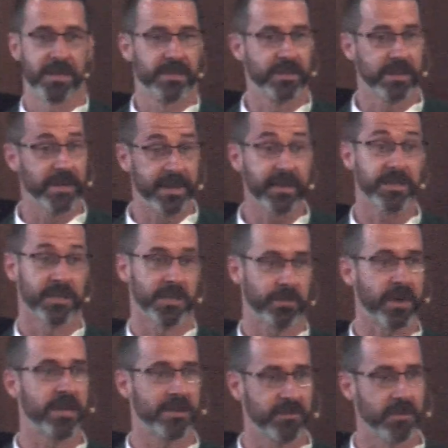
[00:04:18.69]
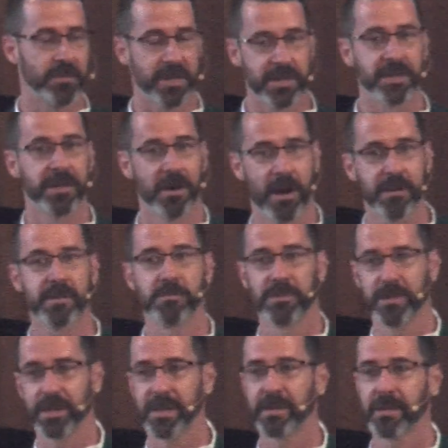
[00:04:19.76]
It is a space for me to
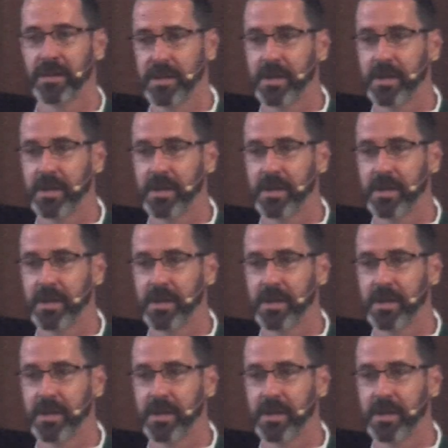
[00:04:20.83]
contemplate